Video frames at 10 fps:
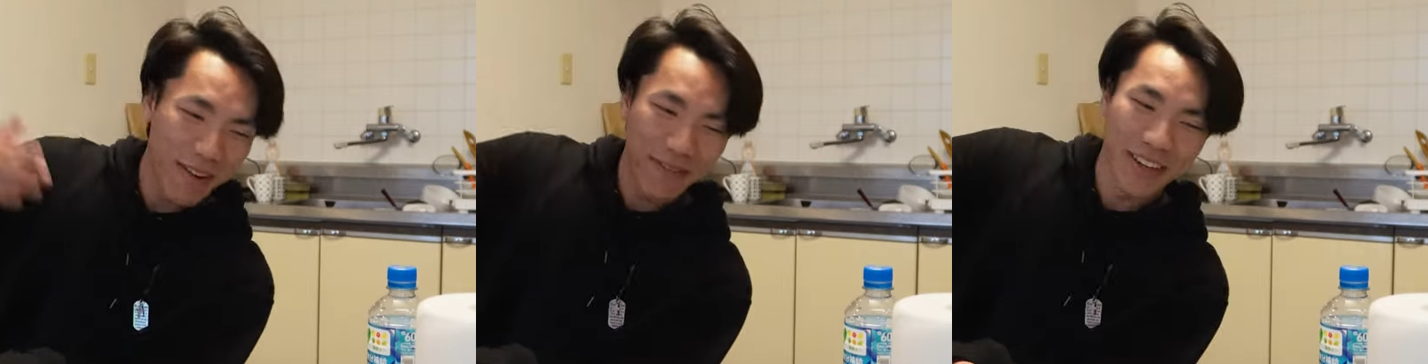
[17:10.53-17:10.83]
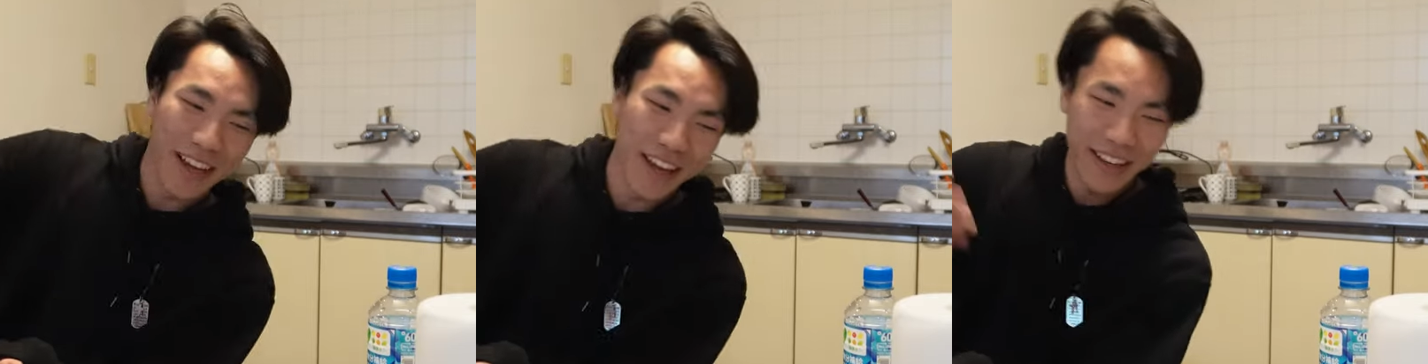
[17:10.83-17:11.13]
Every
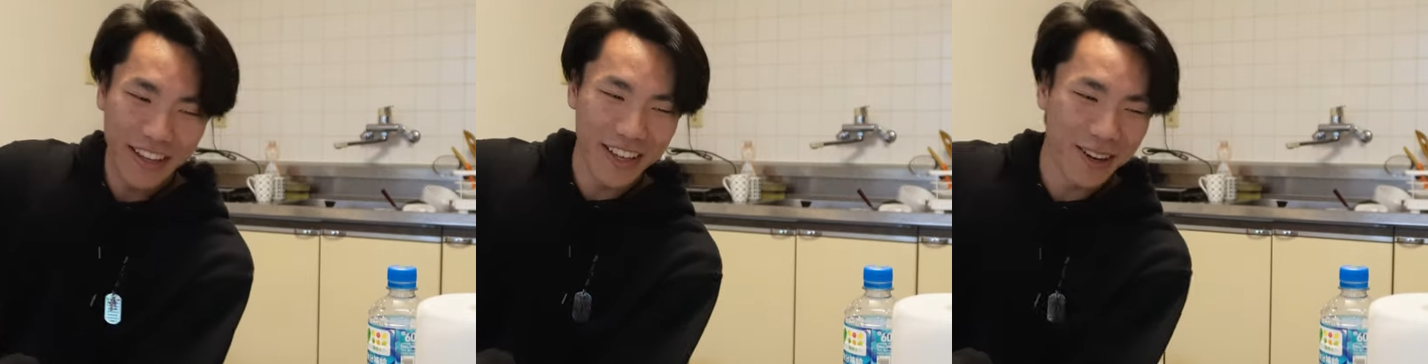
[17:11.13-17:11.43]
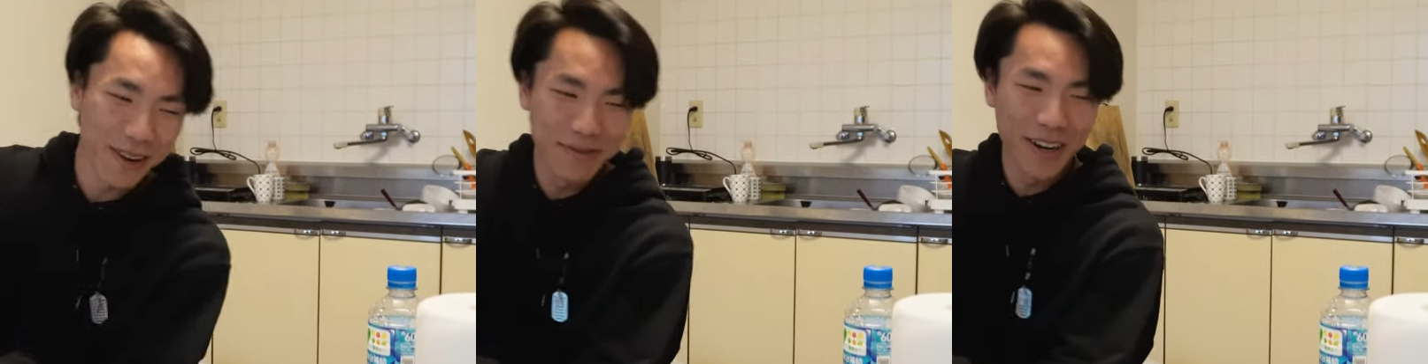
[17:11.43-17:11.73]
day,
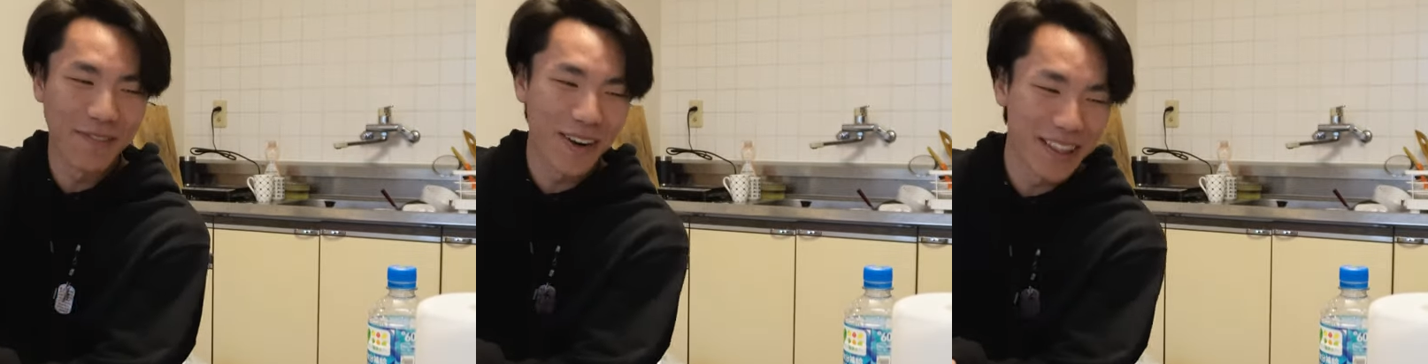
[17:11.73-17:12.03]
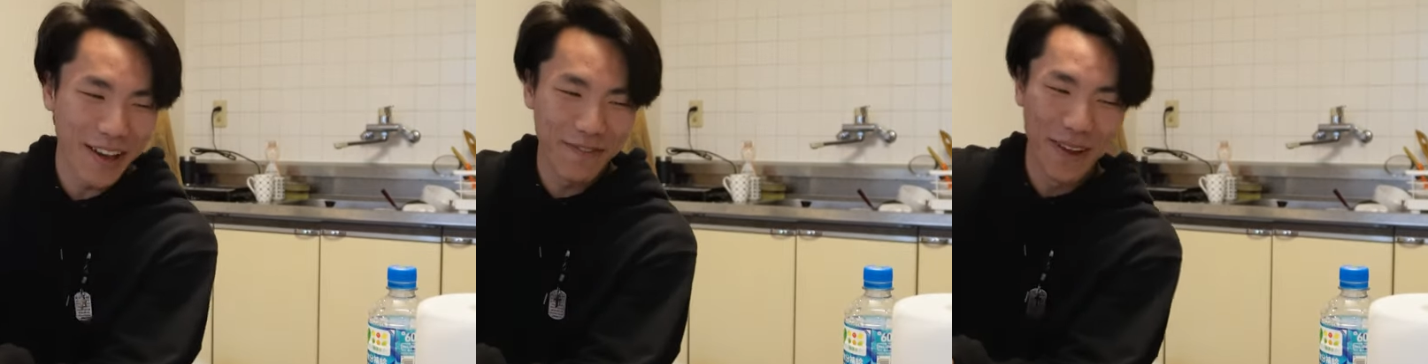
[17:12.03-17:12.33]
yo, I'm trying to
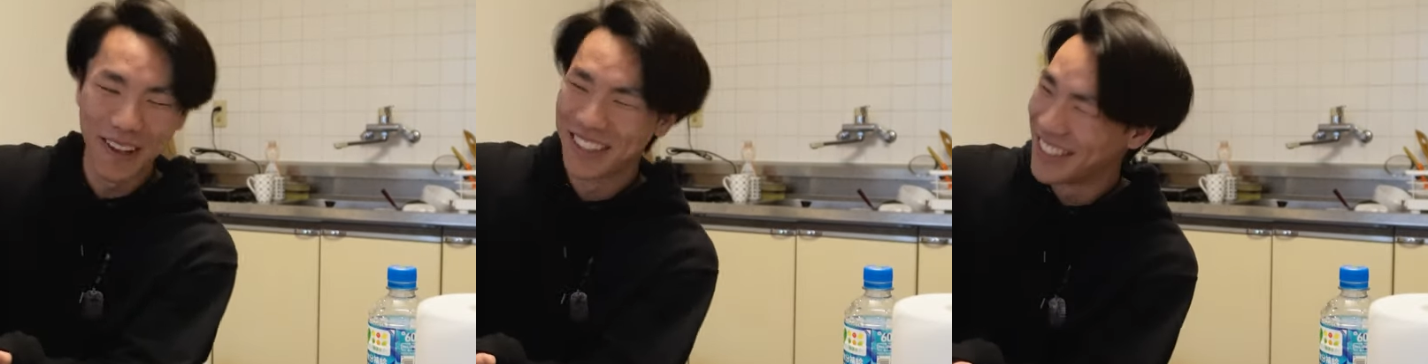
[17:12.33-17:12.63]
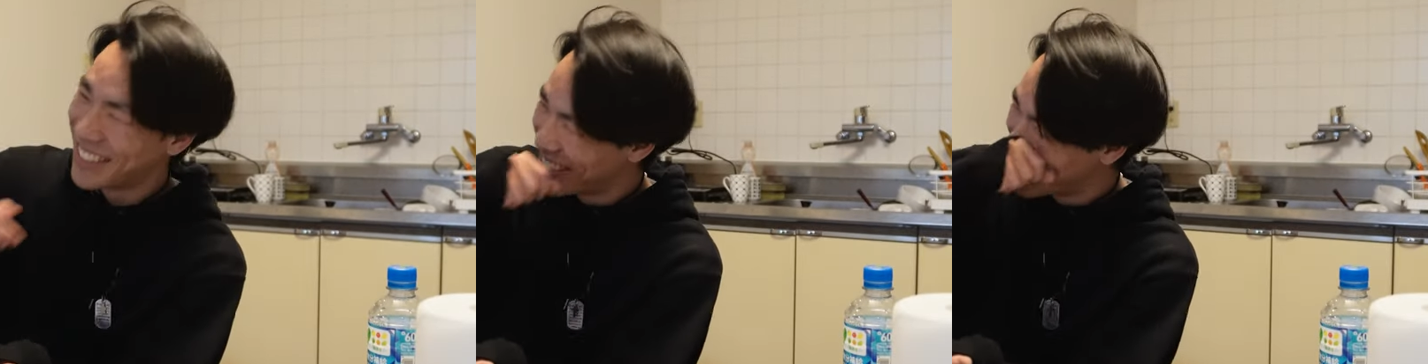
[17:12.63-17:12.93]
find that fit.
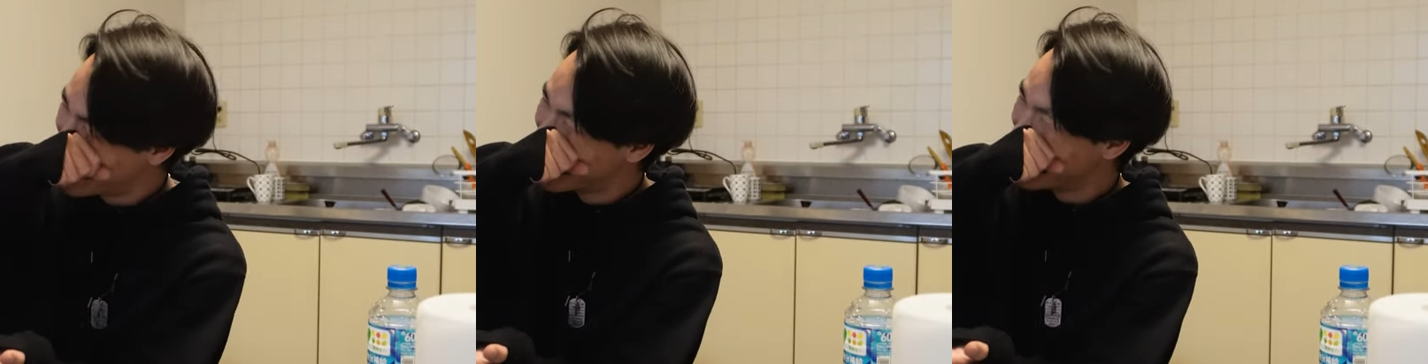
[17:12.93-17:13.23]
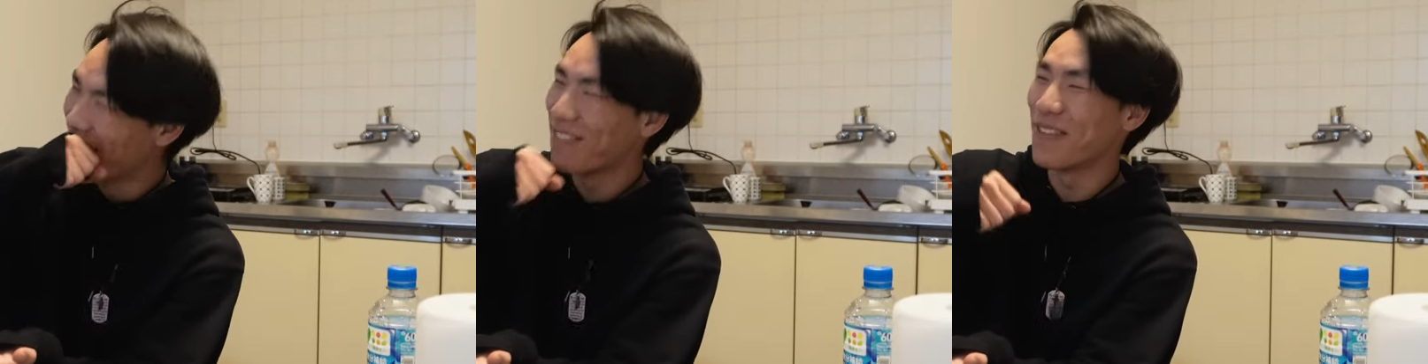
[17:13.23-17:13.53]

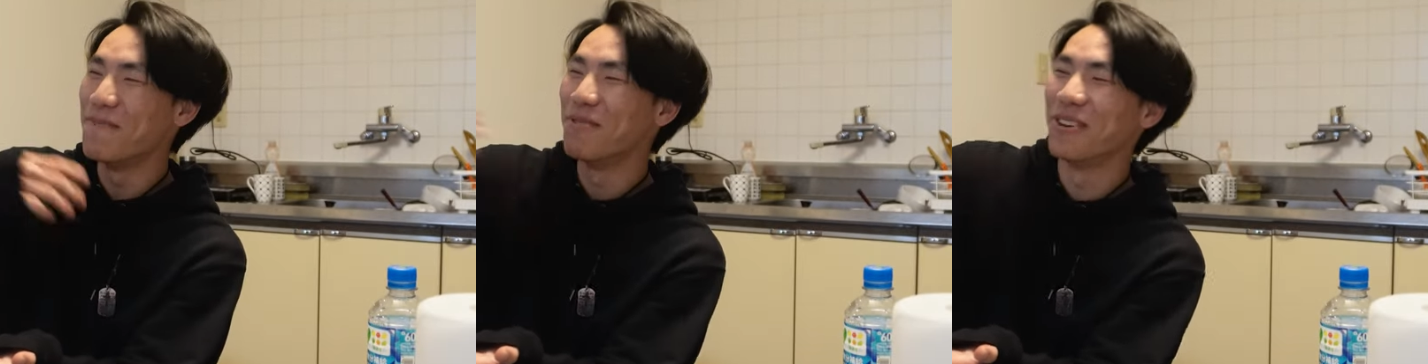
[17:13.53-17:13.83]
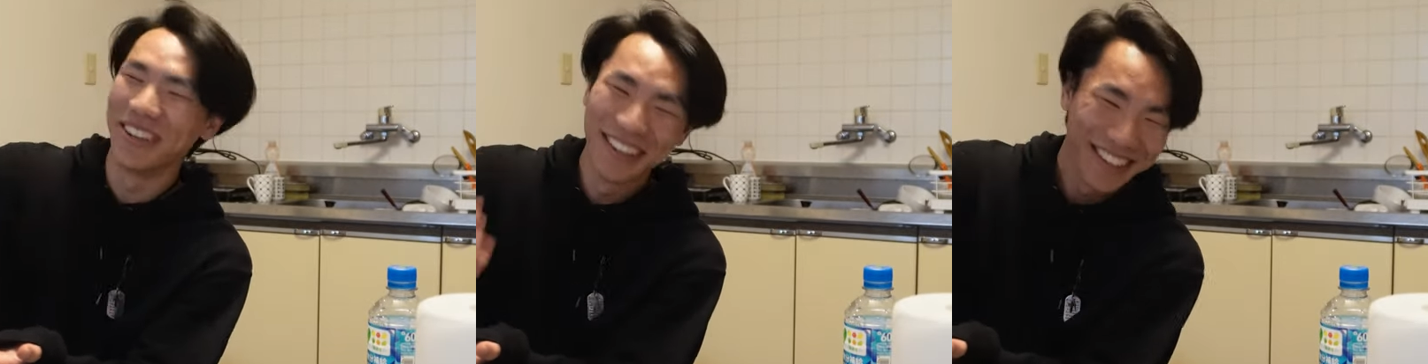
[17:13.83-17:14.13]
That
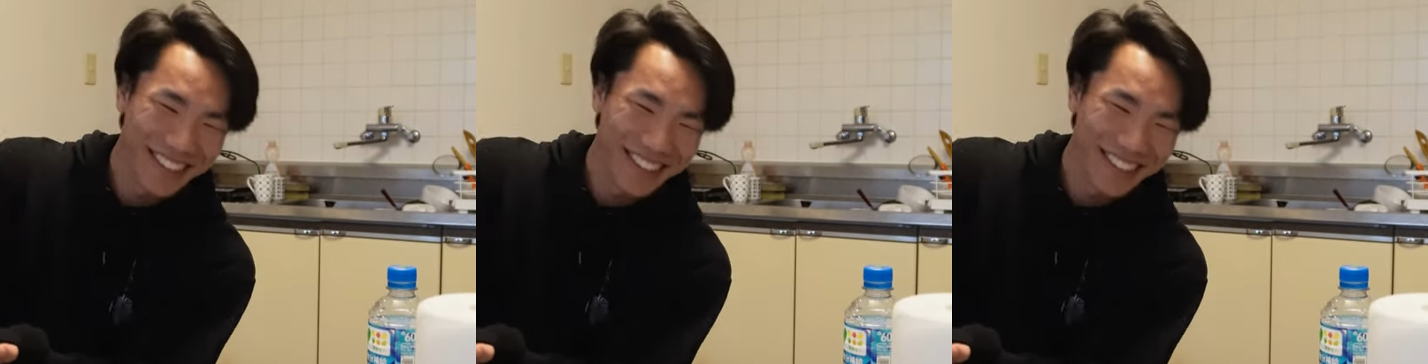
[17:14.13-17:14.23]
femboy.